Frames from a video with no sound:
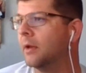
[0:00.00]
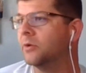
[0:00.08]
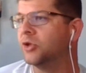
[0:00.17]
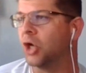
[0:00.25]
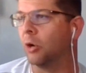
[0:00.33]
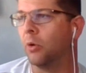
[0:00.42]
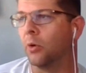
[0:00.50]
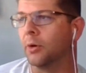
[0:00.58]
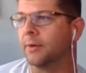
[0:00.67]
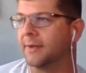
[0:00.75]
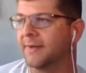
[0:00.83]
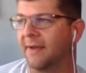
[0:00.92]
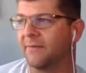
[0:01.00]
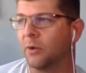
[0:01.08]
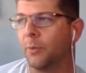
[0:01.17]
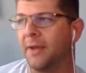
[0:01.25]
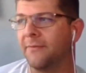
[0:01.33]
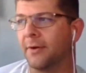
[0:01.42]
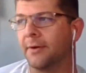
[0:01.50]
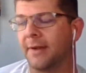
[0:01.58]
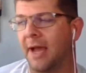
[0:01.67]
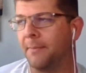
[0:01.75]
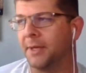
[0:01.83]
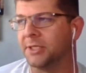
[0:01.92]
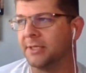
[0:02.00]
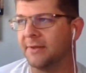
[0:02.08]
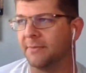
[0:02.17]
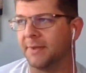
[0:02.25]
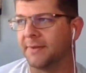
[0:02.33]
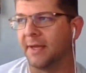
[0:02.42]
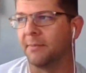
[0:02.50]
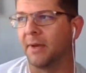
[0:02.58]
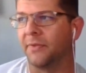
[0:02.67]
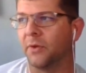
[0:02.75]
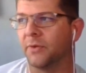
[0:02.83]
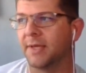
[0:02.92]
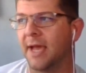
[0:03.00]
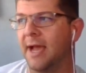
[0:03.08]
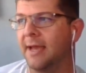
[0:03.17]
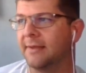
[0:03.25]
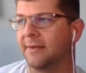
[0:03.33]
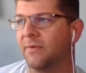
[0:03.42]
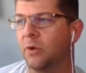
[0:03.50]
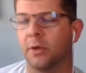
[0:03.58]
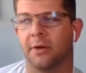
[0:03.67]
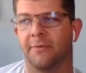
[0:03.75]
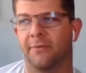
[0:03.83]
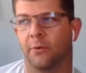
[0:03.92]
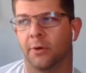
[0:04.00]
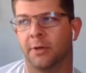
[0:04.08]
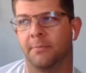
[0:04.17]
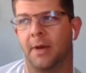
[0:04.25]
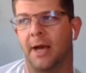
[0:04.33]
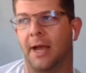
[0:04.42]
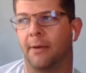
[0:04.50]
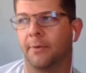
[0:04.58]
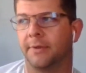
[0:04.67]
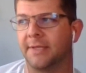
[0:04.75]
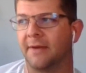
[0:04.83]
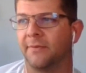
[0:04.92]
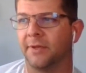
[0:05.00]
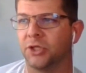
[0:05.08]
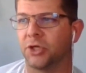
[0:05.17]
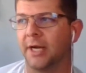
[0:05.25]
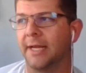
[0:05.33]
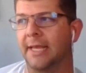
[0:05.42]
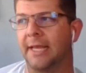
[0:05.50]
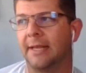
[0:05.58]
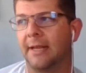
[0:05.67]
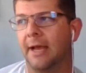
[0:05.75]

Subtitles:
Joe Horn, Xavier Weaver, not much needs to be said about those guys. If you can afford them, I would definitely try to get